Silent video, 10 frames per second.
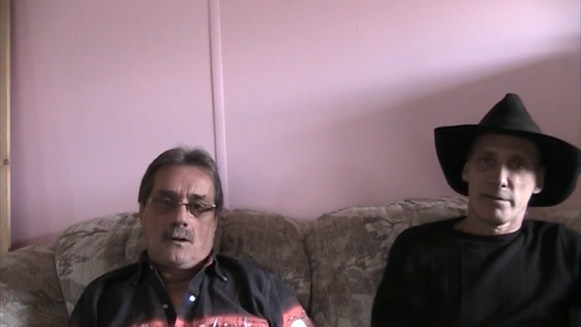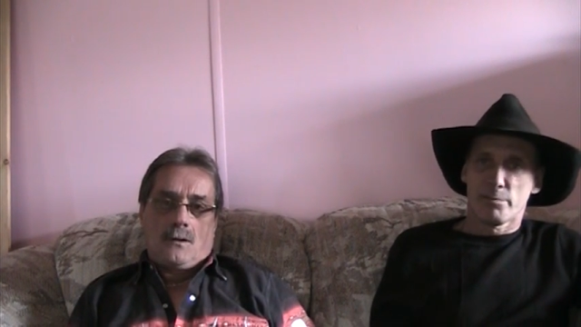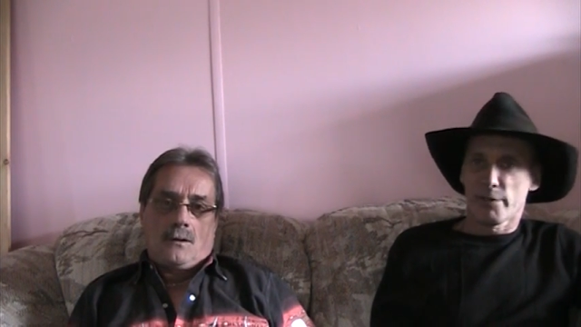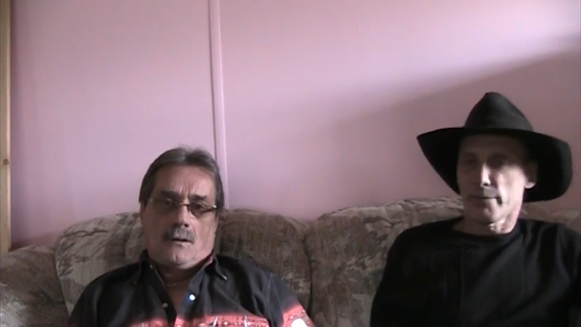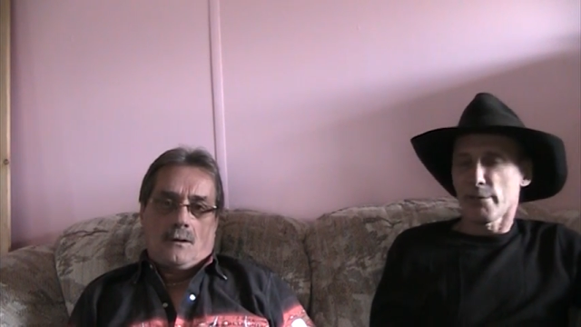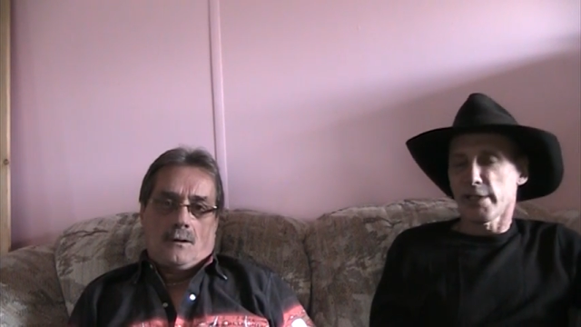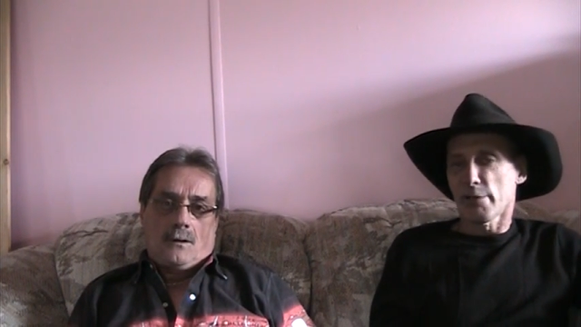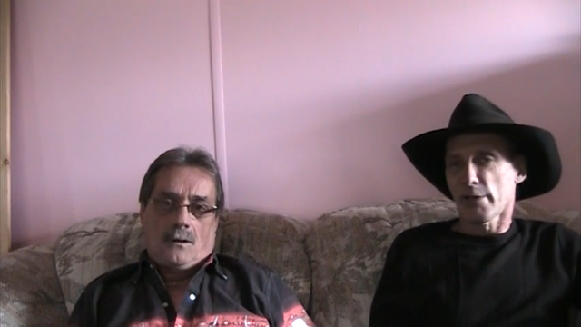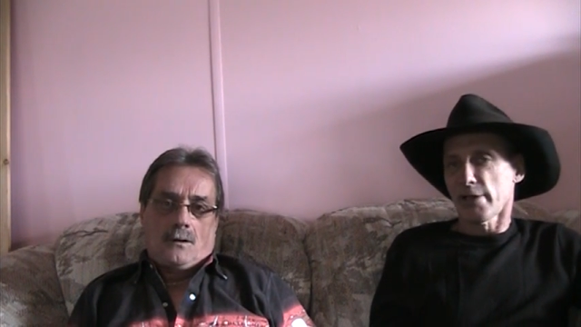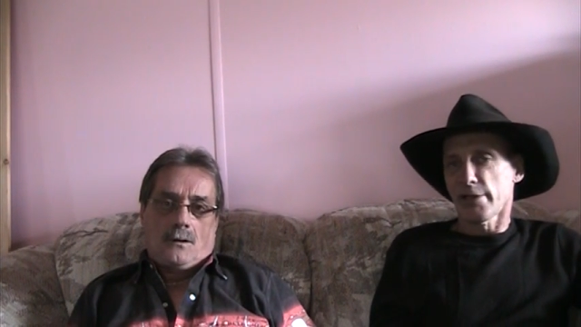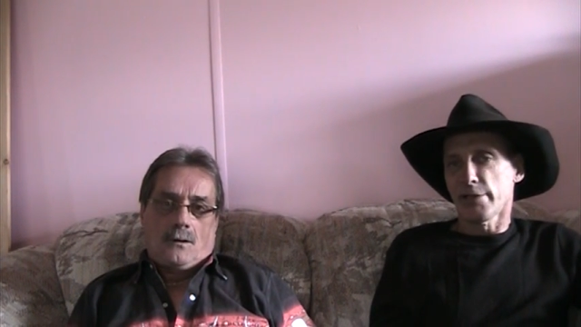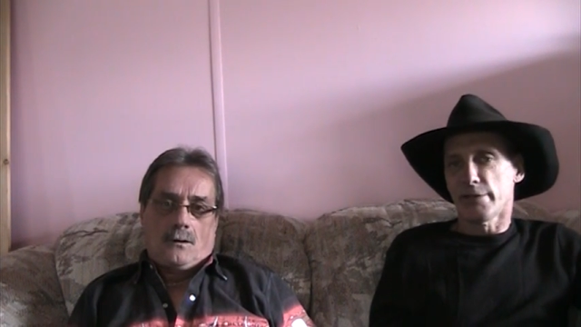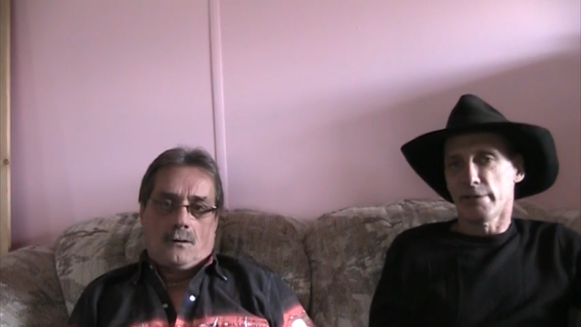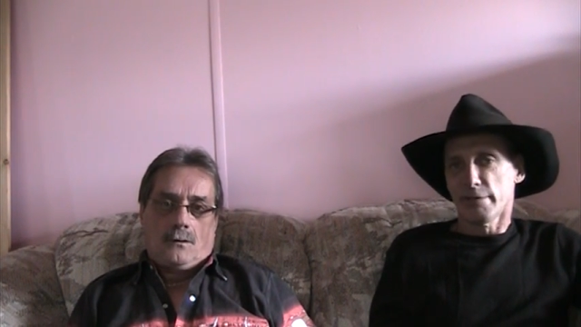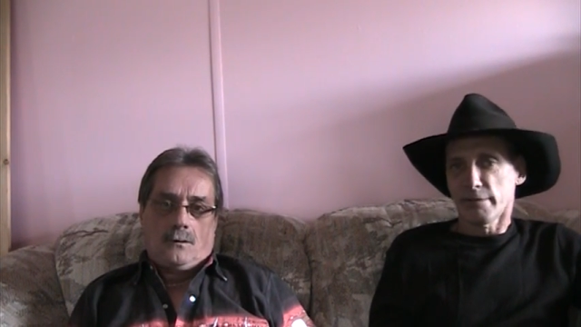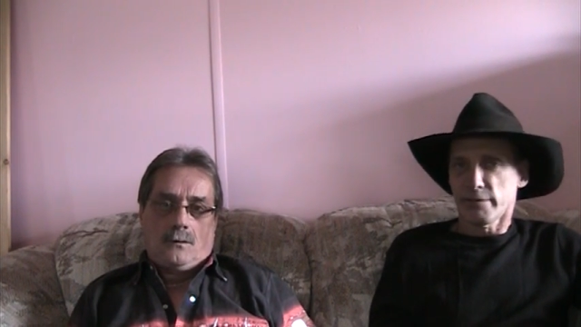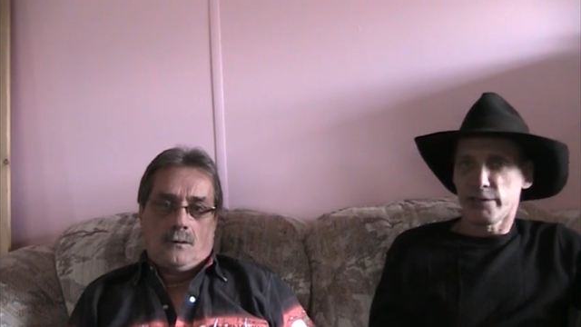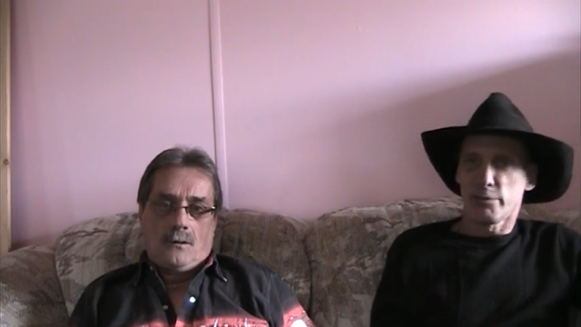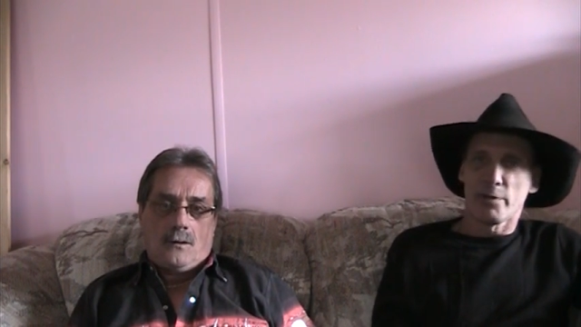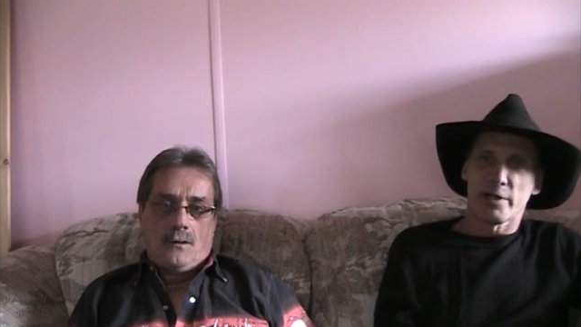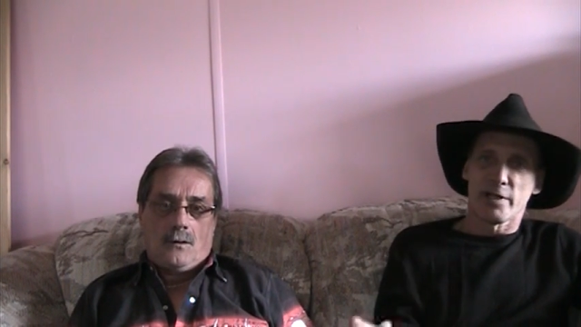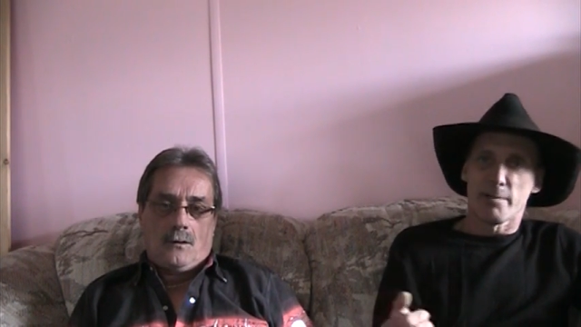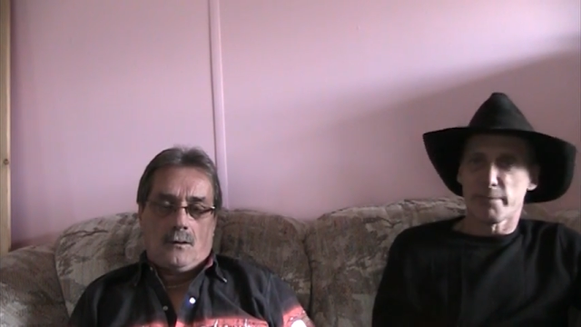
Speaker 1: What what you want to do? Do you want to let them